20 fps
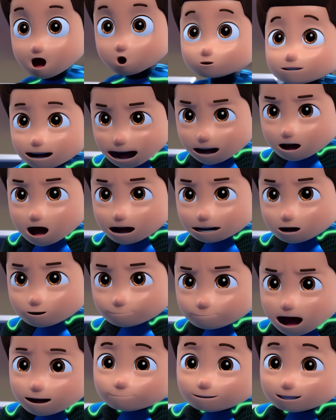Okay,
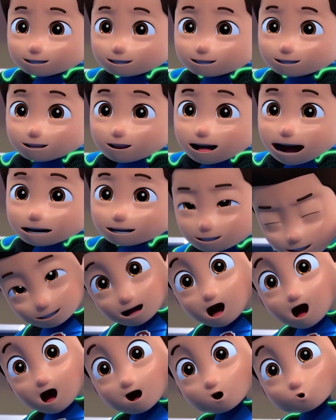Aquapups,
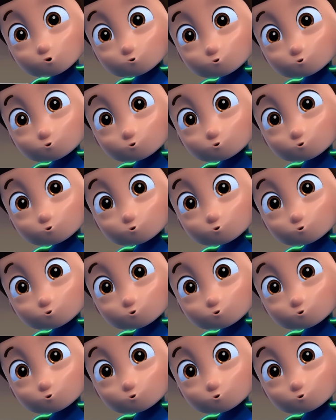let's go!